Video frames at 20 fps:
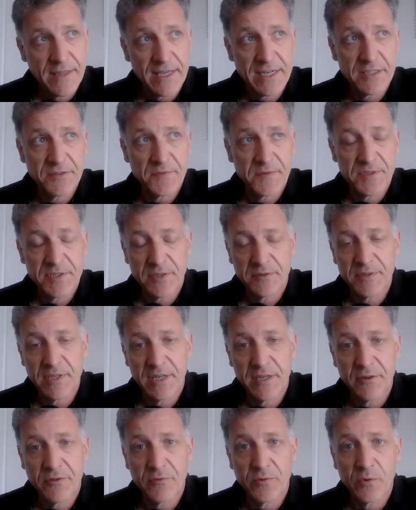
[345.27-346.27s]
that is
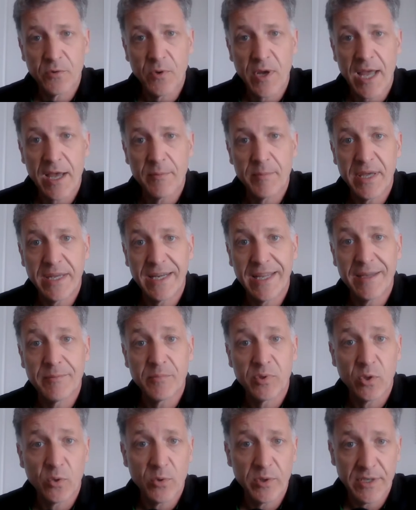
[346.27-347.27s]
facilitated through how many
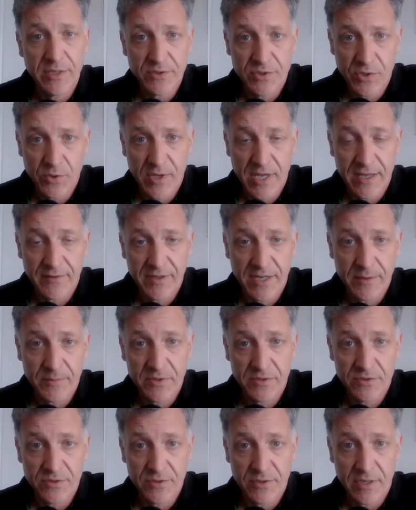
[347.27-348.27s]
employees you have and how
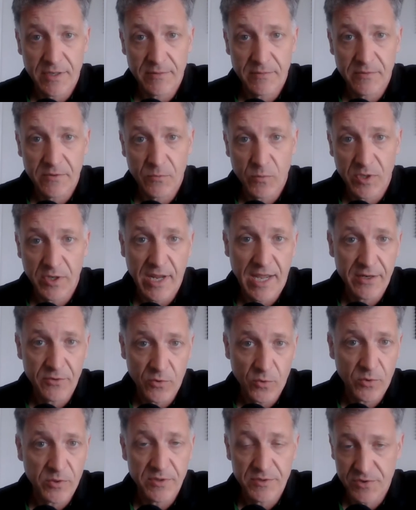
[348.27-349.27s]
much uh, where your
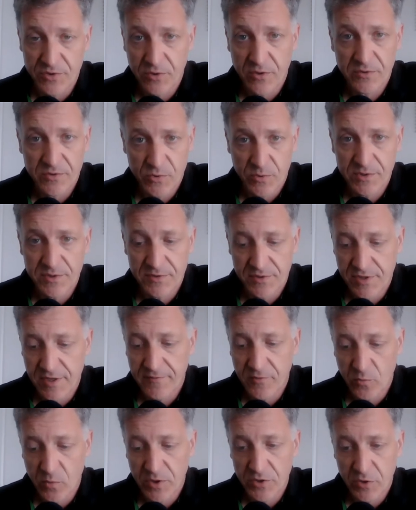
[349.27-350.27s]
headquarters and all sorts of
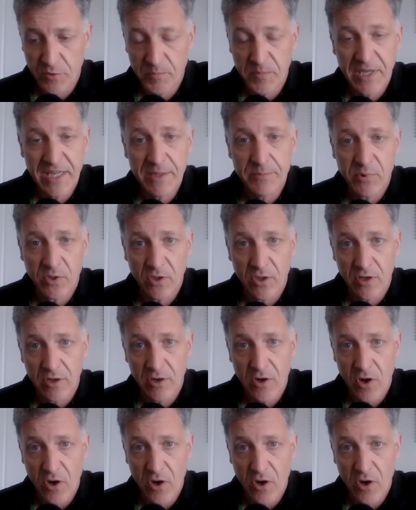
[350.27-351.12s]
stuff, or where your people are.